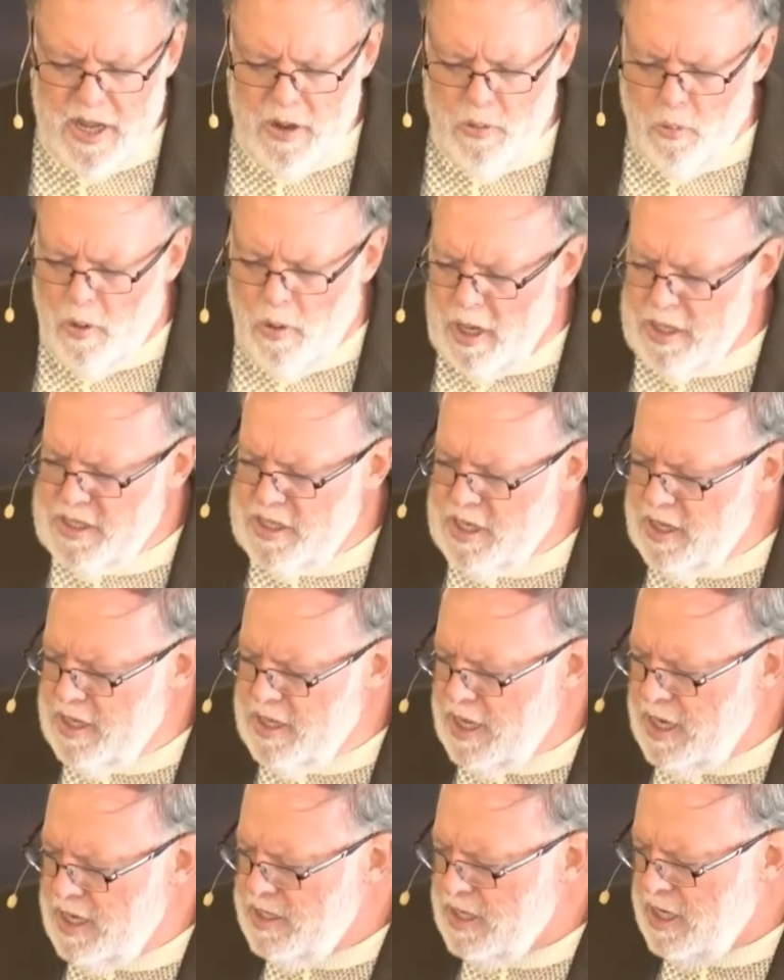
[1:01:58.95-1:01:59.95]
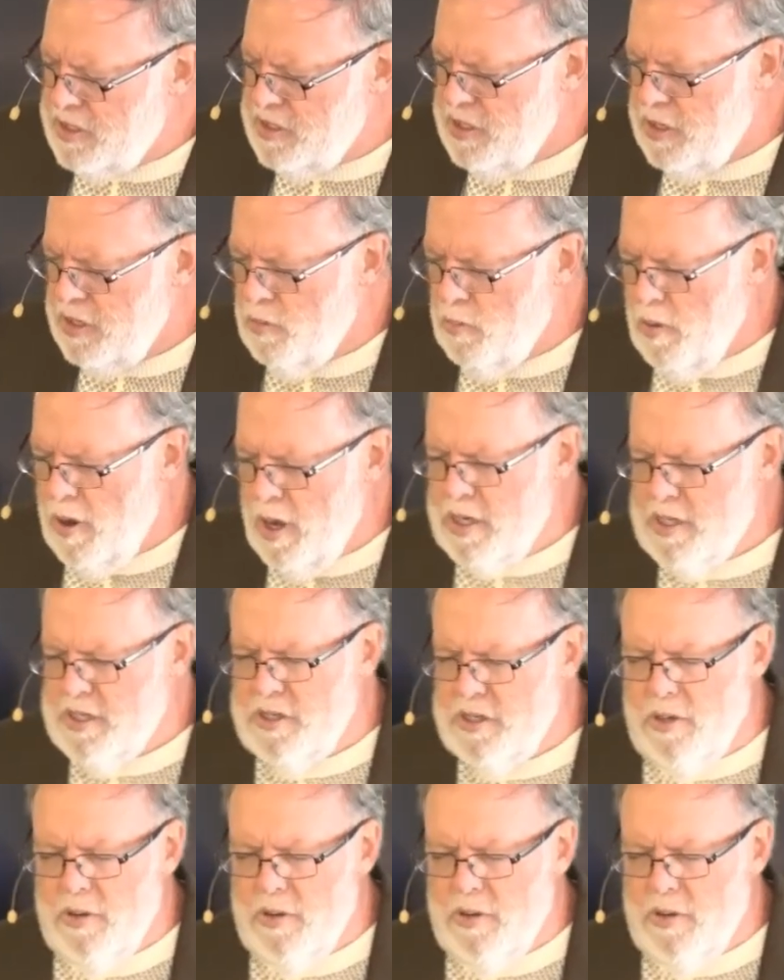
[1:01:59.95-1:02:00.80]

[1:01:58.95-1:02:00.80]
watching things I shouldn't watch, doing